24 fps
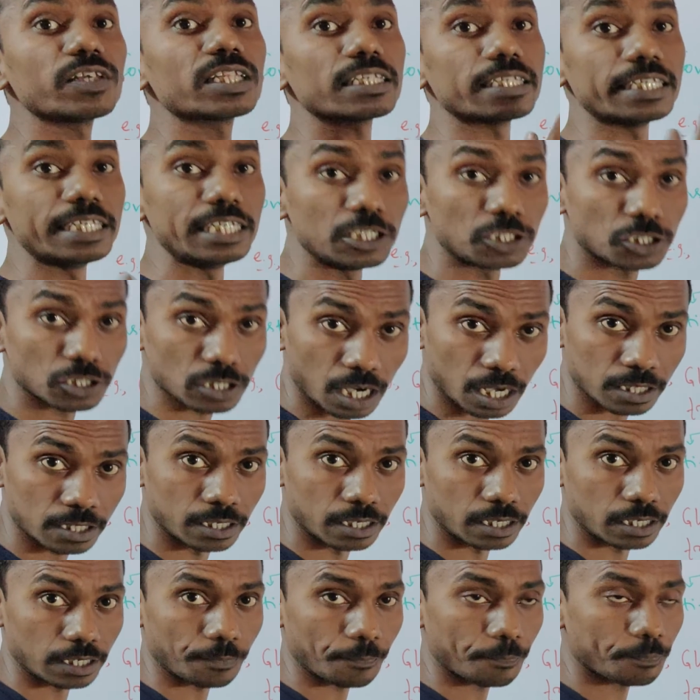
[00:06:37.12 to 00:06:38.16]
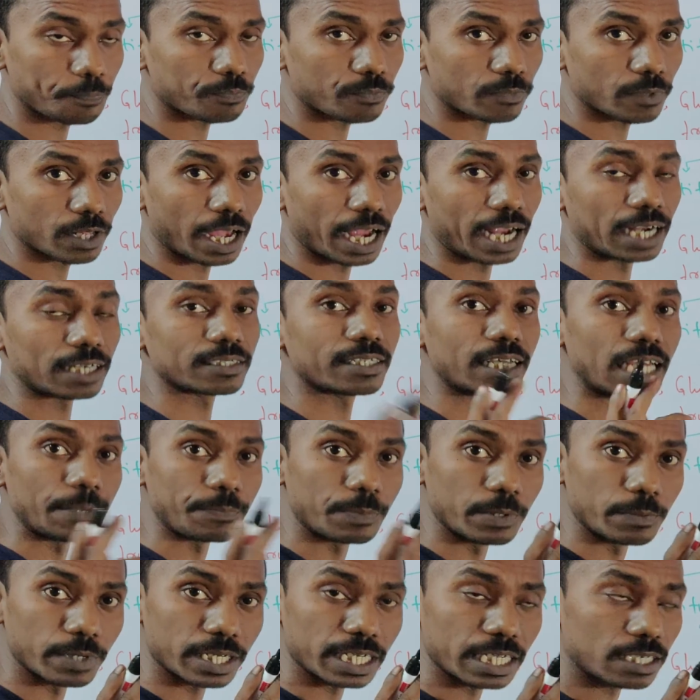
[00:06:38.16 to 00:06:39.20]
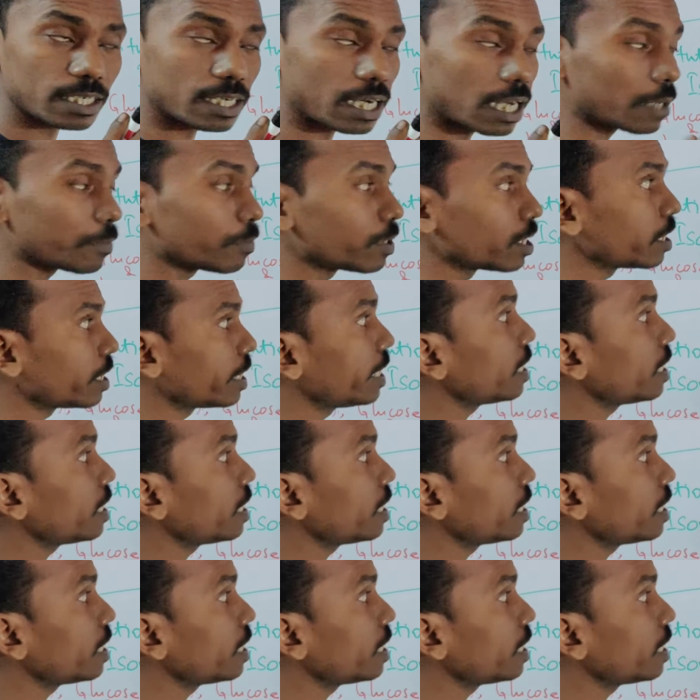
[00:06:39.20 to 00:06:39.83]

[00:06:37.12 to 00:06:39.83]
with each other, and the epimeric carbon